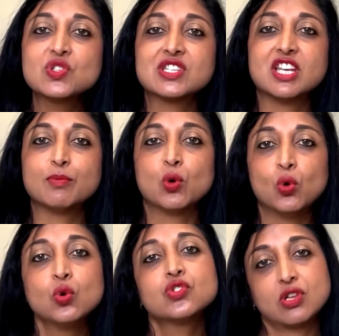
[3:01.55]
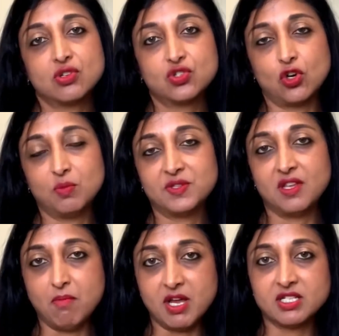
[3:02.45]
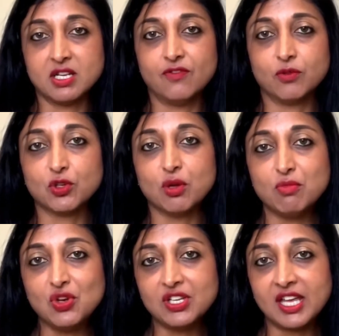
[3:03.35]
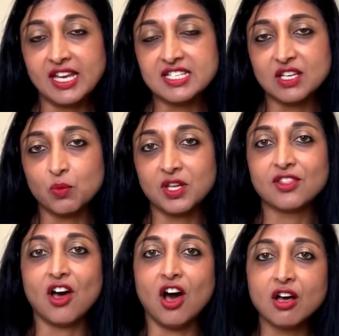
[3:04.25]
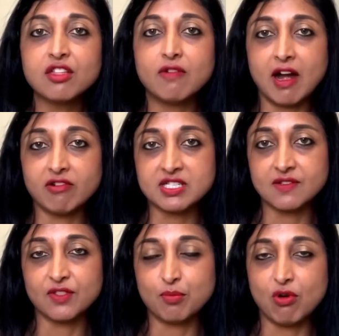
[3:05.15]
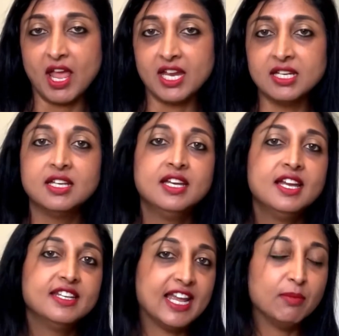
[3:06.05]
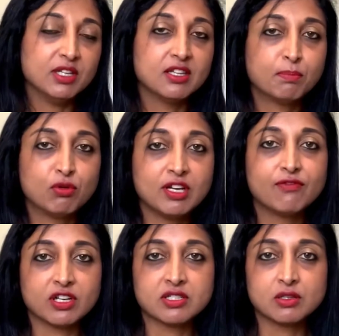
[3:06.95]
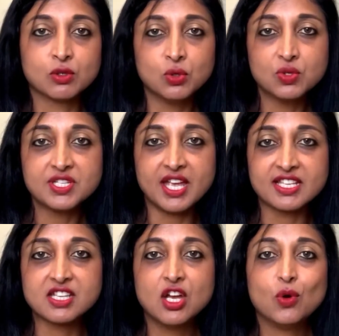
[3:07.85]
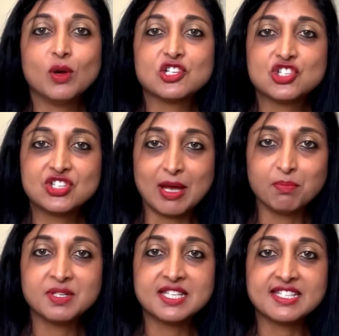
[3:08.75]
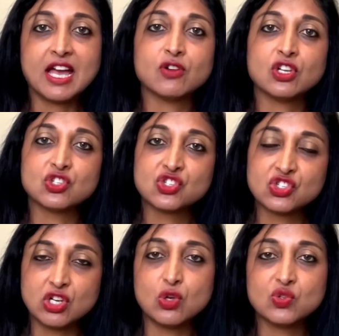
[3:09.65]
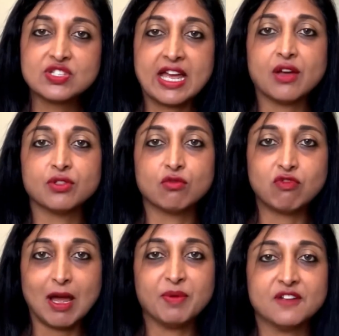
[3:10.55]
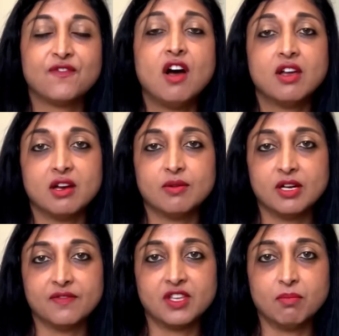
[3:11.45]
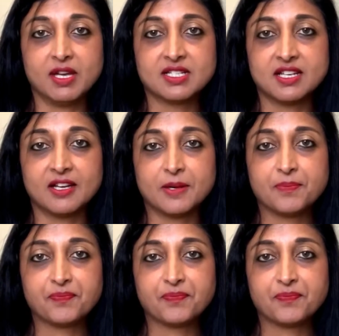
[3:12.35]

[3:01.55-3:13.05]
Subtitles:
sleep also stops the amygdala from communicating with other areas of the brain, namely the prefrontal cortex, which dampens down and slows down the rapid fire of the amygdala.